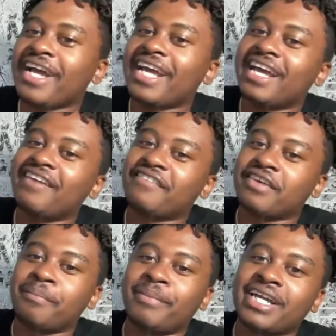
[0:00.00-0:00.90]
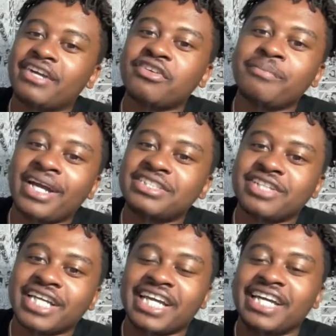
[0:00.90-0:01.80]
like, if, if Becca reminds
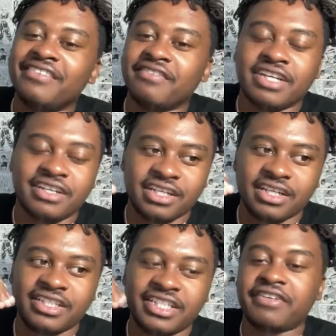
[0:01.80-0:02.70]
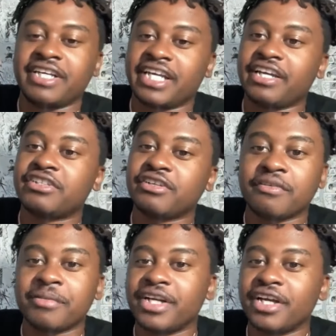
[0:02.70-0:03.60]
you like a, a different character
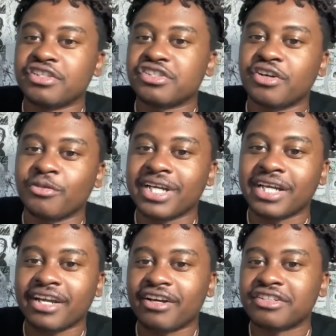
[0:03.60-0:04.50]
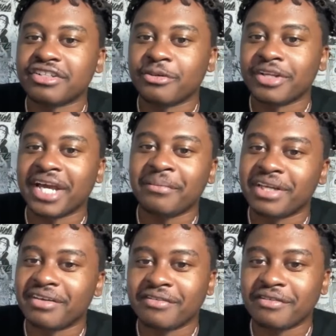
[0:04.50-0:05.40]
from another show, what character would that
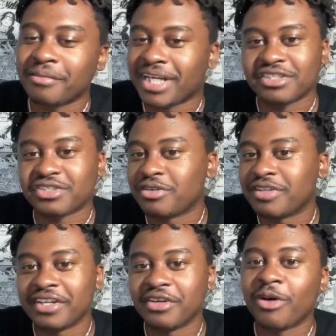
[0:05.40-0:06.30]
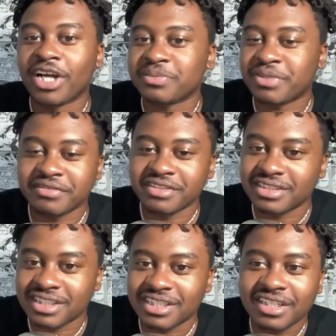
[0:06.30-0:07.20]
be from like a show that you watched
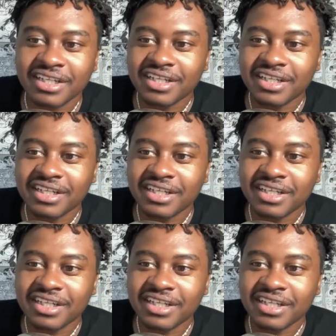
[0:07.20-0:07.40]
previously?